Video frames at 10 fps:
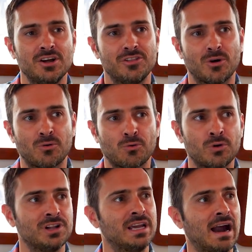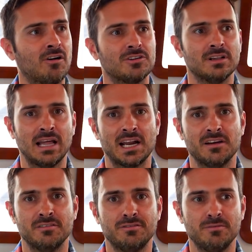There really aren't a lot
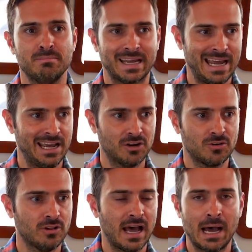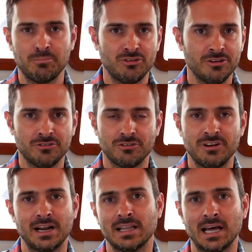of mechanical options. There's
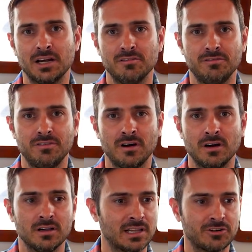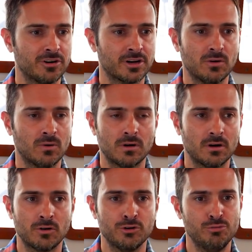not a lot of electric
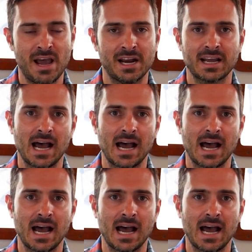or pneumatic